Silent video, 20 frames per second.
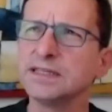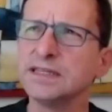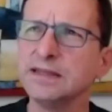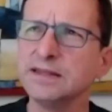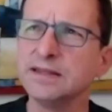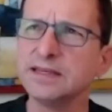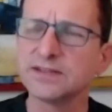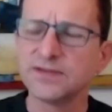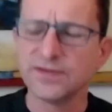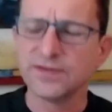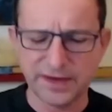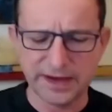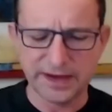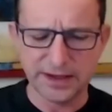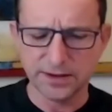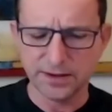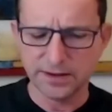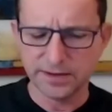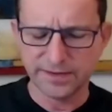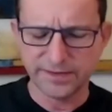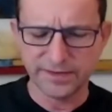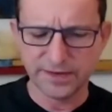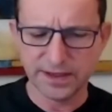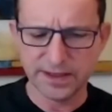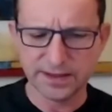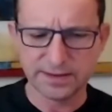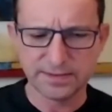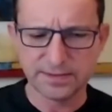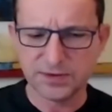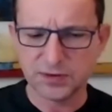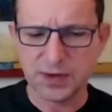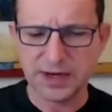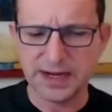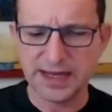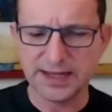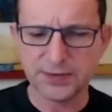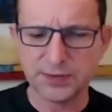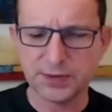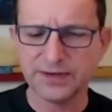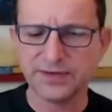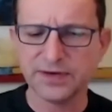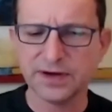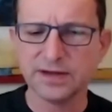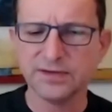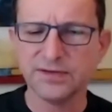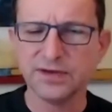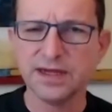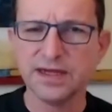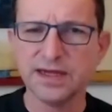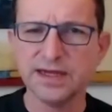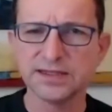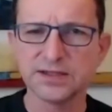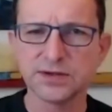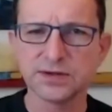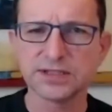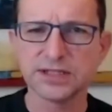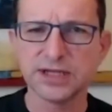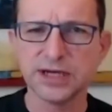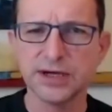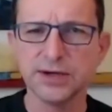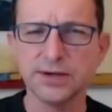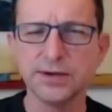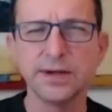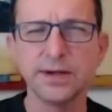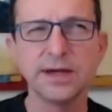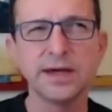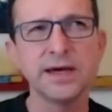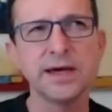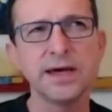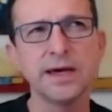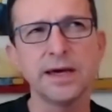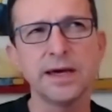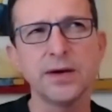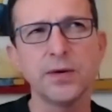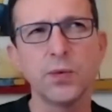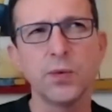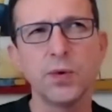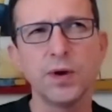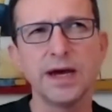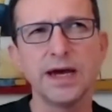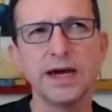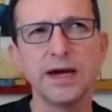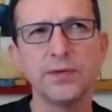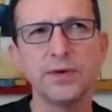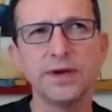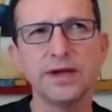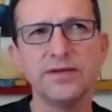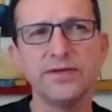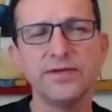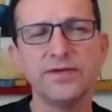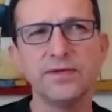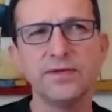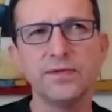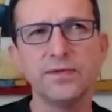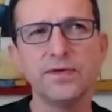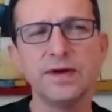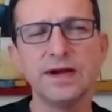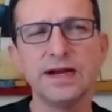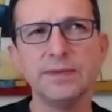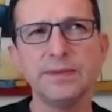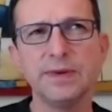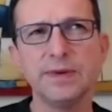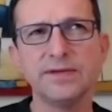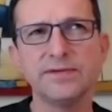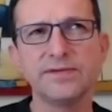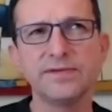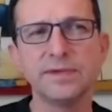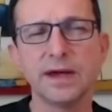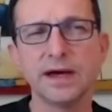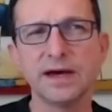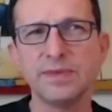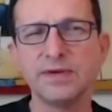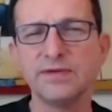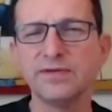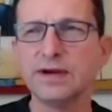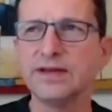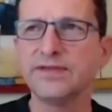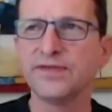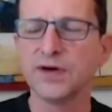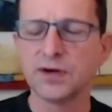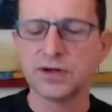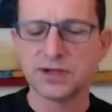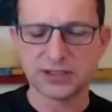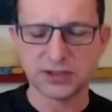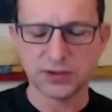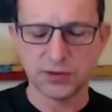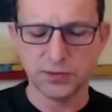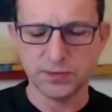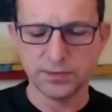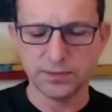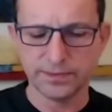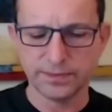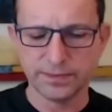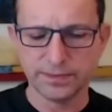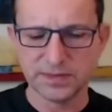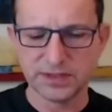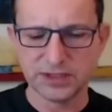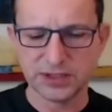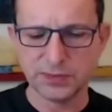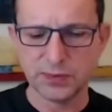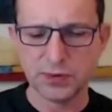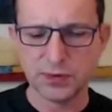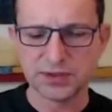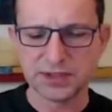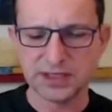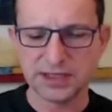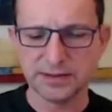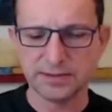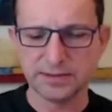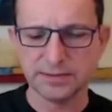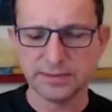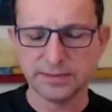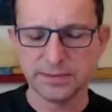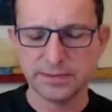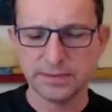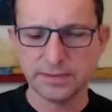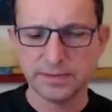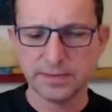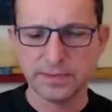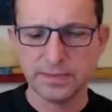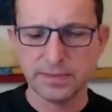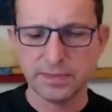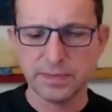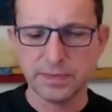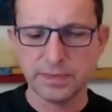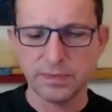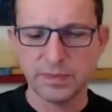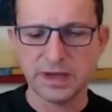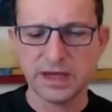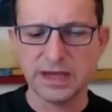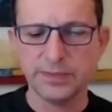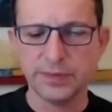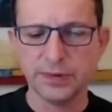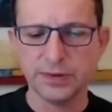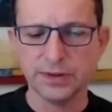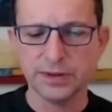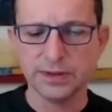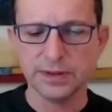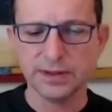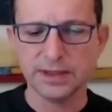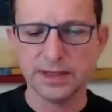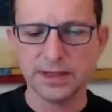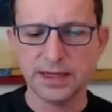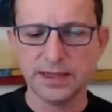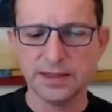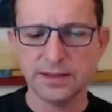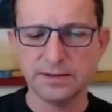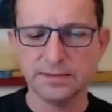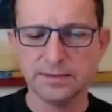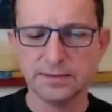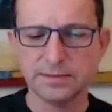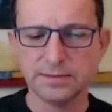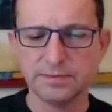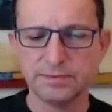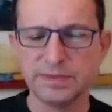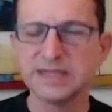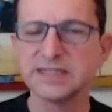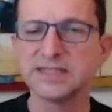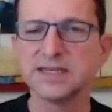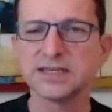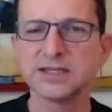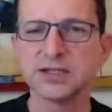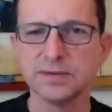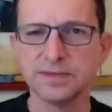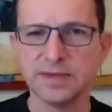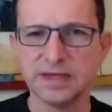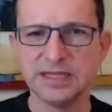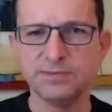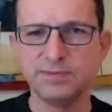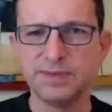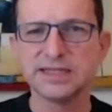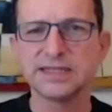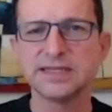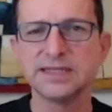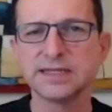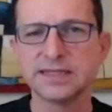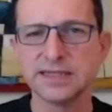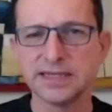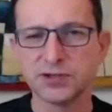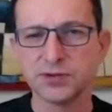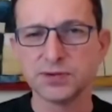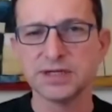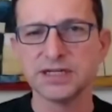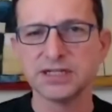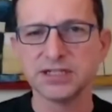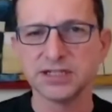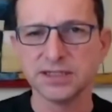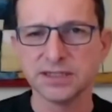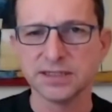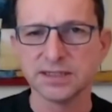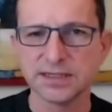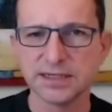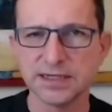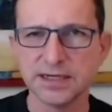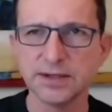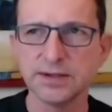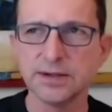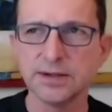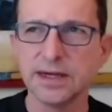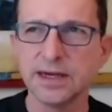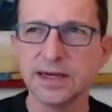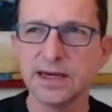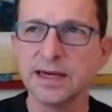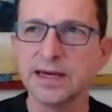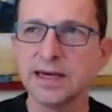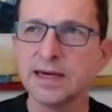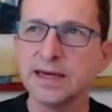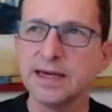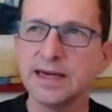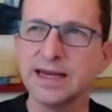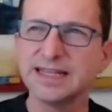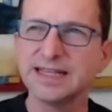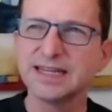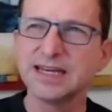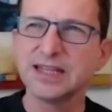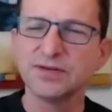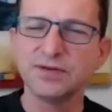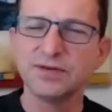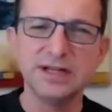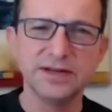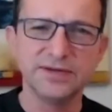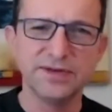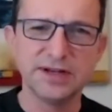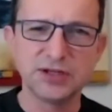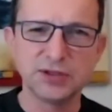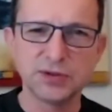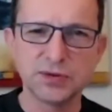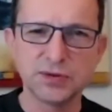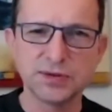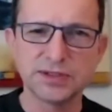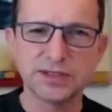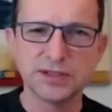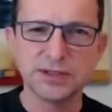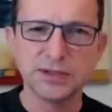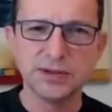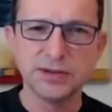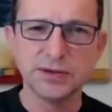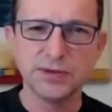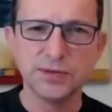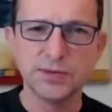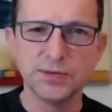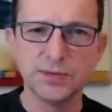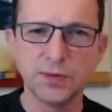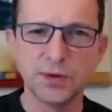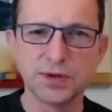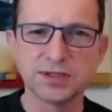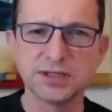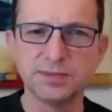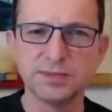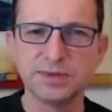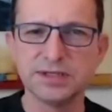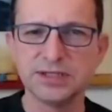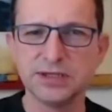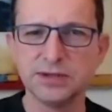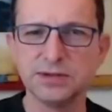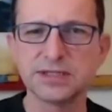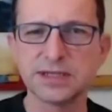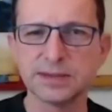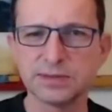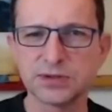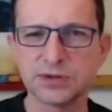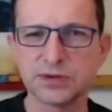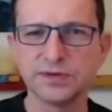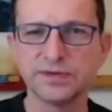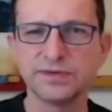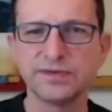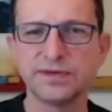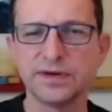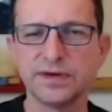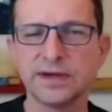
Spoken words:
in this field for 20, 25 years or so, where I've been really focused on supporting people in business situations. So it's either individuals who want to pursue some sort of